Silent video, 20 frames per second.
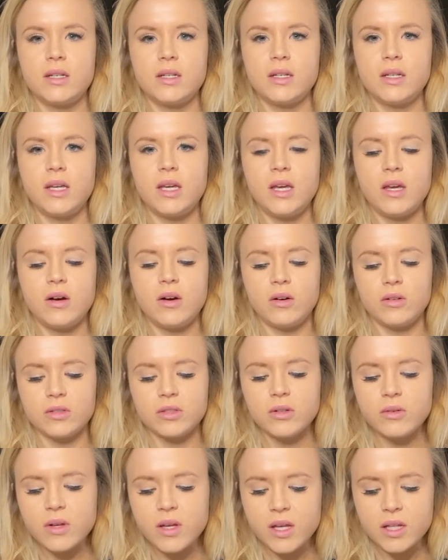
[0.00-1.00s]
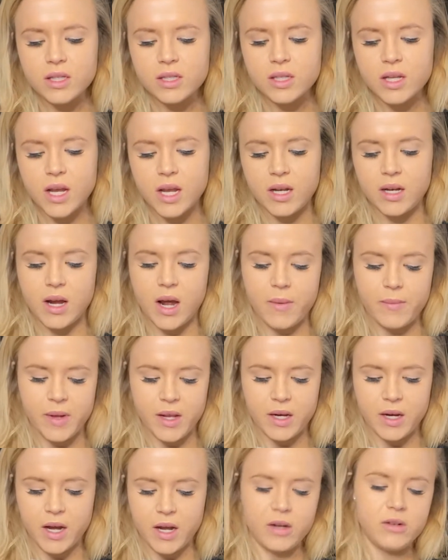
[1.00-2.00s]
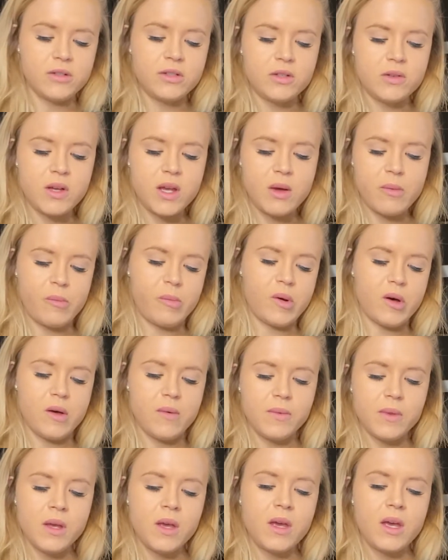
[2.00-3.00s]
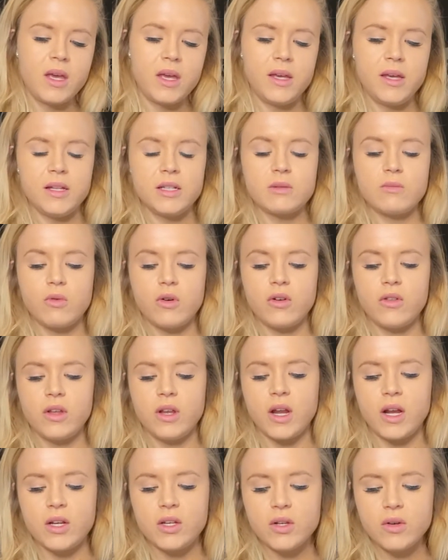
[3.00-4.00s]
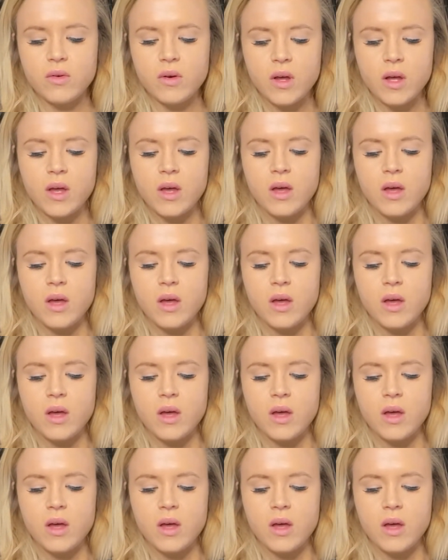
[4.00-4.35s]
he also eats, and I mean, I also eat, but he eats more than I do.